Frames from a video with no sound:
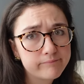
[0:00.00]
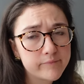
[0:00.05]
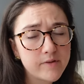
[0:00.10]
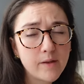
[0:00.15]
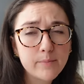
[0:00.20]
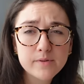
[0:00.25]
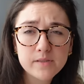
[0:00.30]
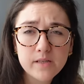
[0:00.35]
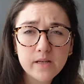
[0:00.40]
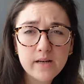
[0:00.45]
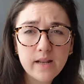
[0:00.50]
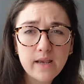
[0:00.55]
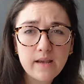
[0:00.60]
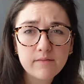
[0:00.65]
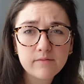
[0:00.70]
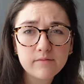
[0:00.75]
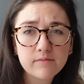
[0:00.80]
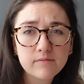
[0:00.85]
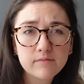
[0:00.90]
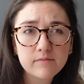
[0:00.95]
Double Sunday?
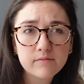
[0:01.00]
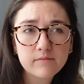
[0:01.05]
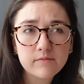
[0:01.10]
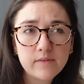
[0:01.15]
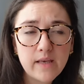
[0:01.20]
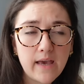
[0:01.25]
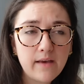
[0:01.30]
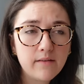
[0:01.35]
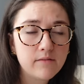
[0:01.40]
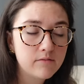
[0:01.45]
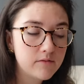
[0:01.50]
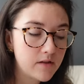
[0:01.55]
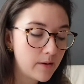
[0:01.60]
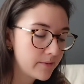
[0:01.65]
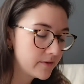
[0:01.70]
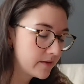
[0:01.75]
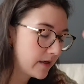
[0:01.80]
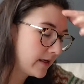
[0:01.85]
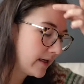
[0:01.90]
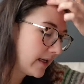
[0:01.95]
Yeah,
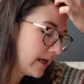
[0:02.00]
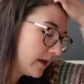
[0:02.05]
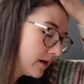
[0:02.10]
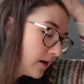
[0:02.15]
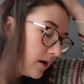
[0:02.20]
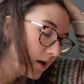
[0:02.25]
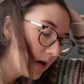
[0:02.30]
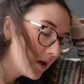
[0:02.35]
Double Sunday.